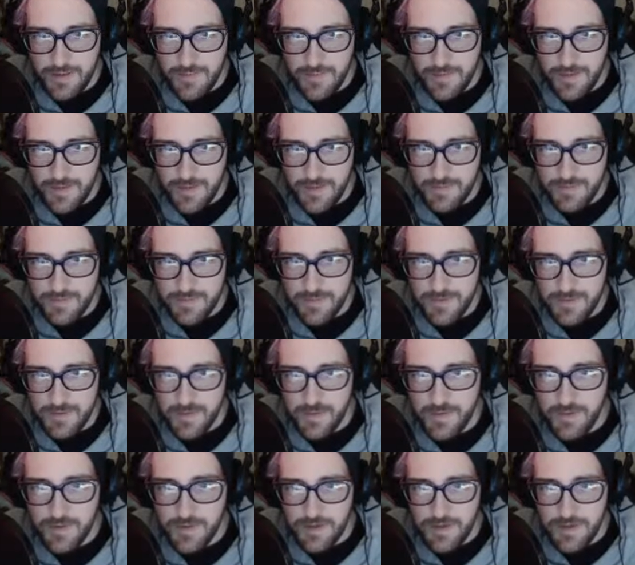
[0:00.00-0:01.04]
I mean, I'm
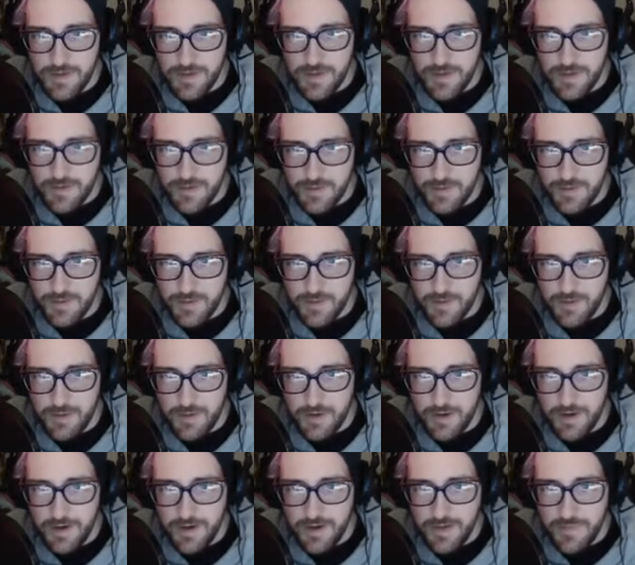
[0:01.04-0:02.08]
do doing all
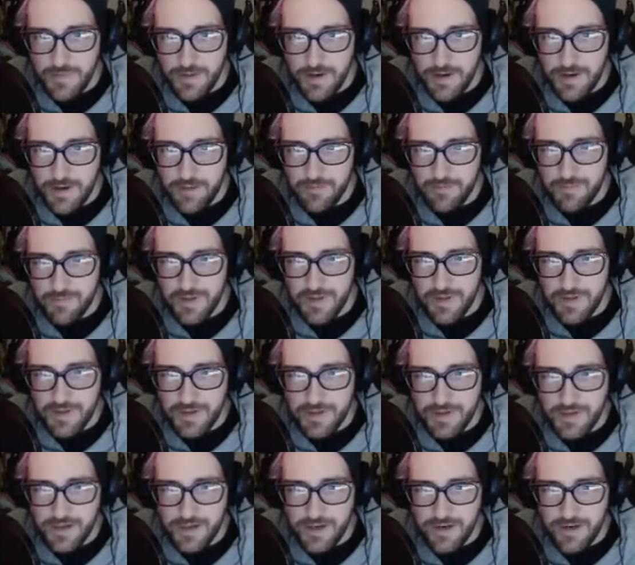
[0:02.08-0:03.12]
right. I mean, I haven't played a
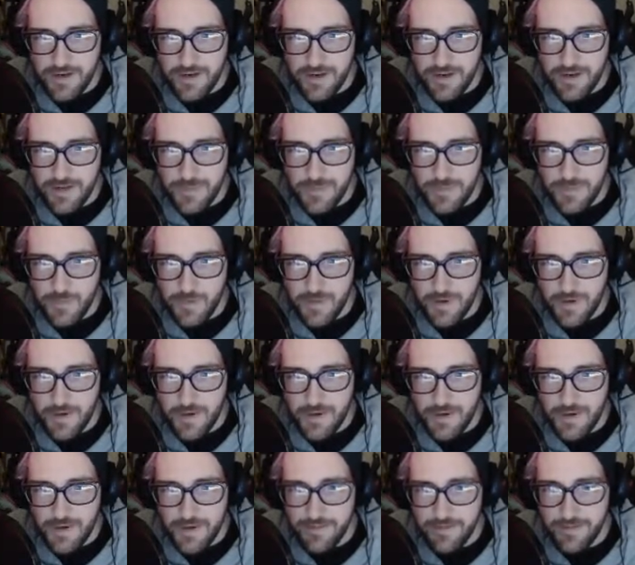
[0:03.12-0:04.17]
scary game in a
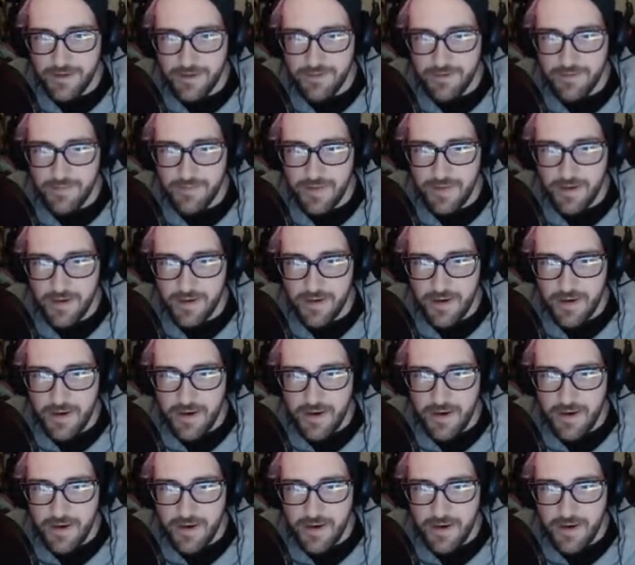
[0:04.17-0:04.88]
while. I haven't given my